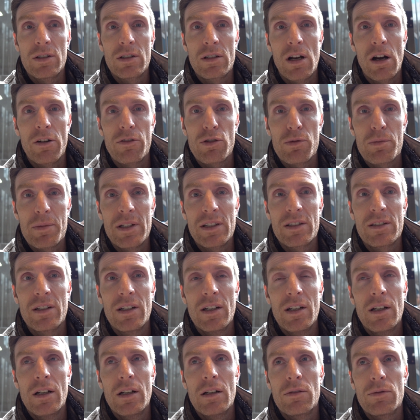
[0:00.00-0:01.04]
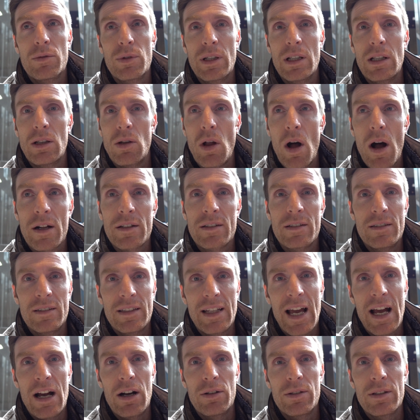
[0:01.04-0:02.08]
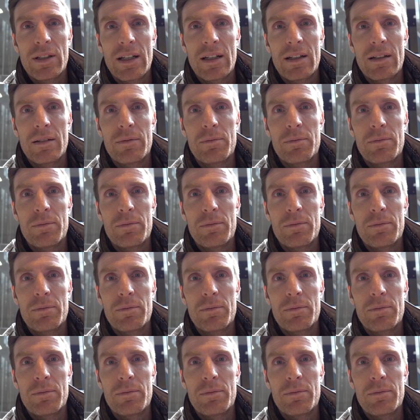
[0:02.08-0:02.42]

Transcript: government really locked down